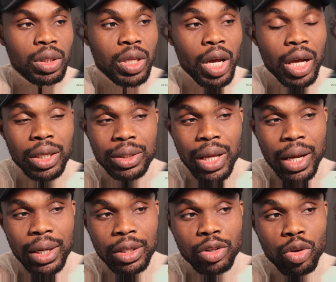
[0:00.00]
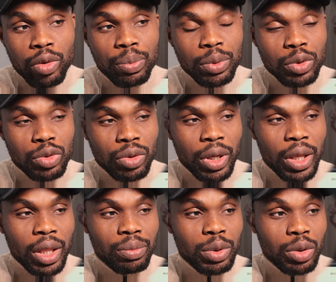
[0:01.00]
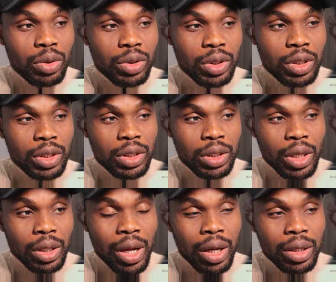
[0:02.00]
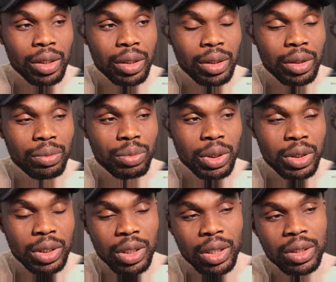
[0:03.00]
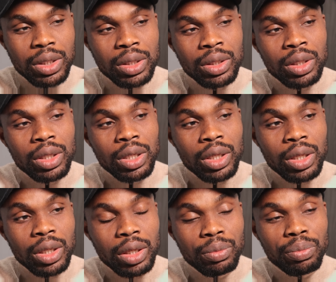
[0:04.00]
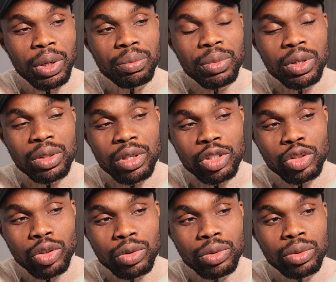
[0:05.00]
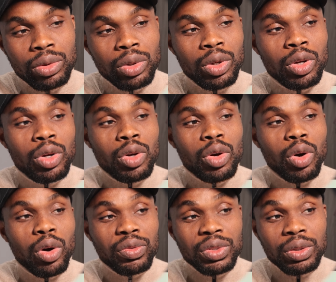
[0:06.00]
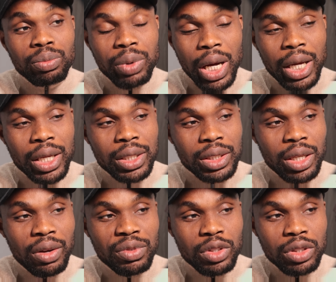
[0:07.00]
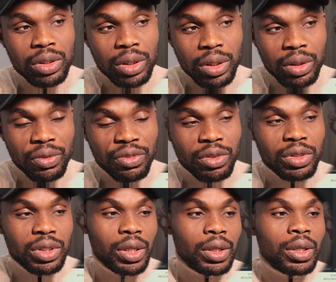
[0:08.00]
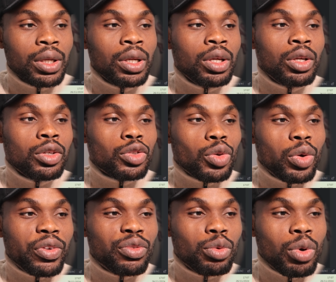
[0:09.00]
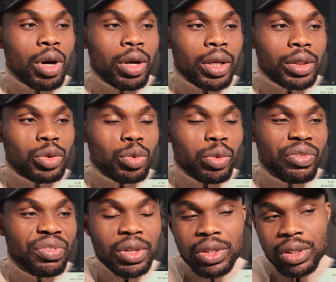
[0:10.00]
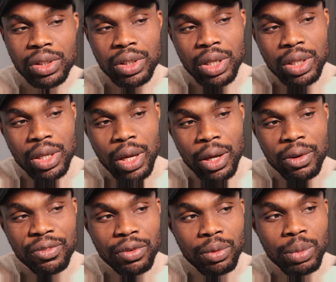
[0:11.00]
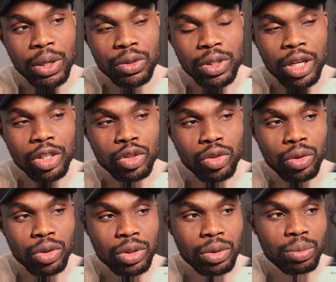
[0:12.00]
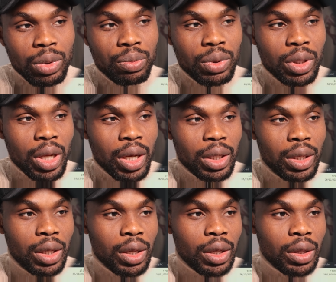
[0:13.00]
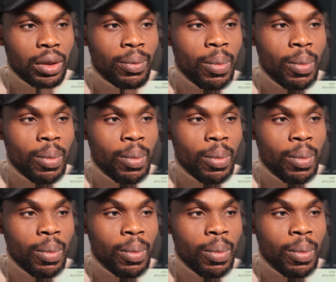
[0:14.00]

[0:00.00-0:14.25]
they are tightly coupled together, because this is an immediate implementation of the backend service in the front end. So if we were to fetch data from another source, maybe like here,